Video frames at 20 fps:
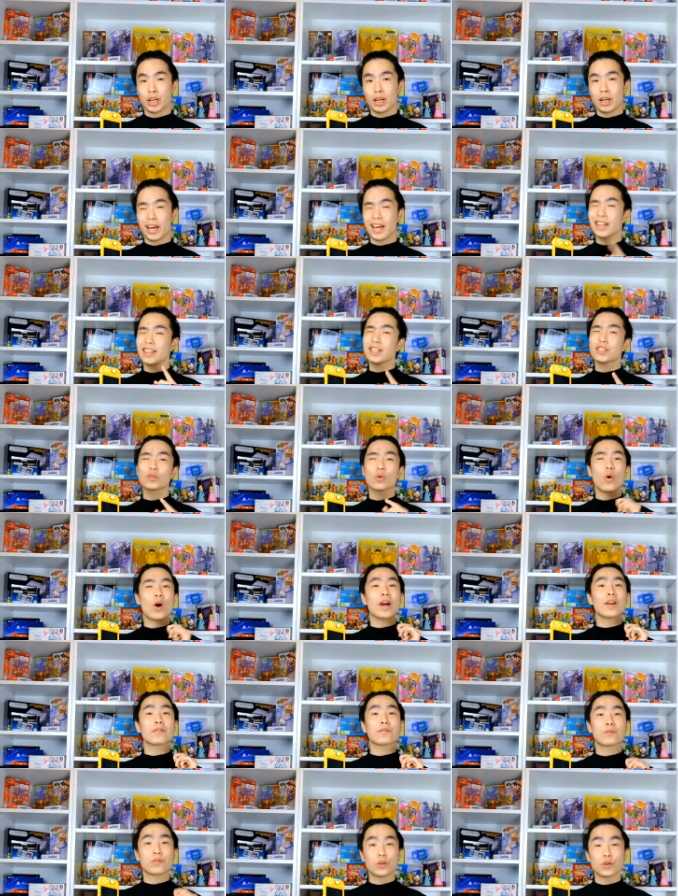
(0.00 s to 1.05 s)
And there's quite a
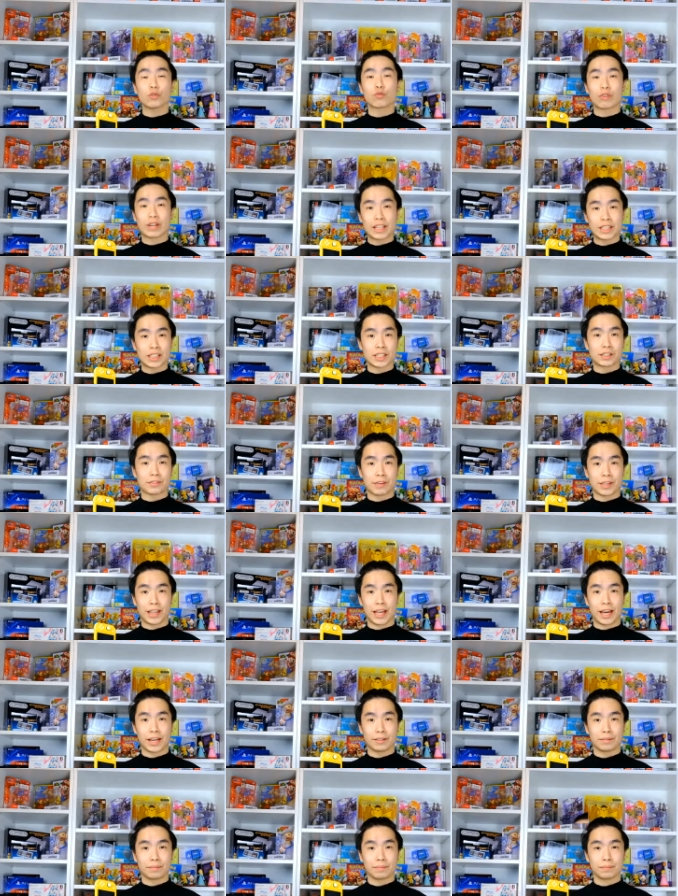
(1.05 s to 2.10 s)
few reasons for
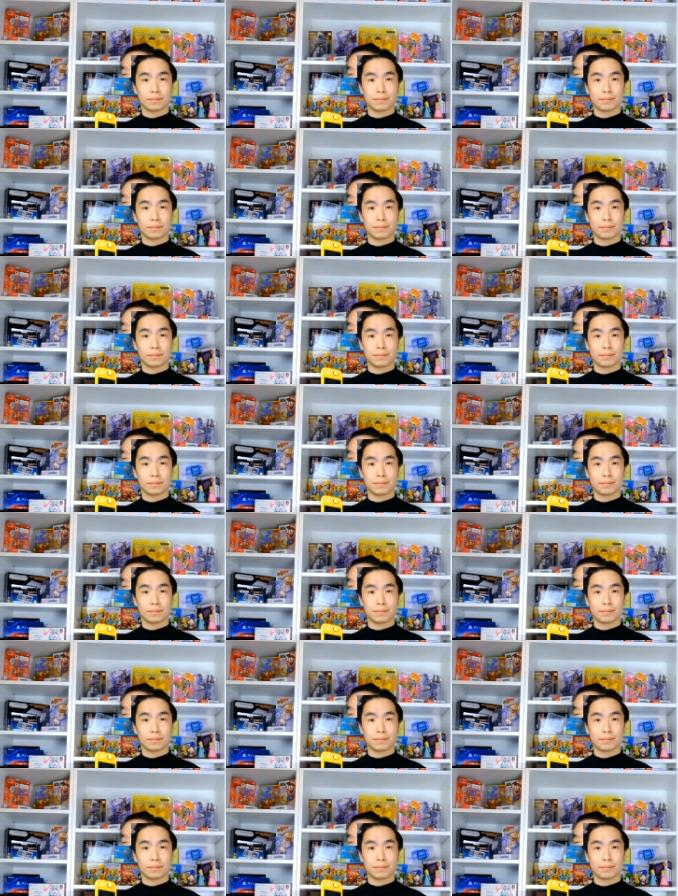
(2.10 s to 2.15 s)
that.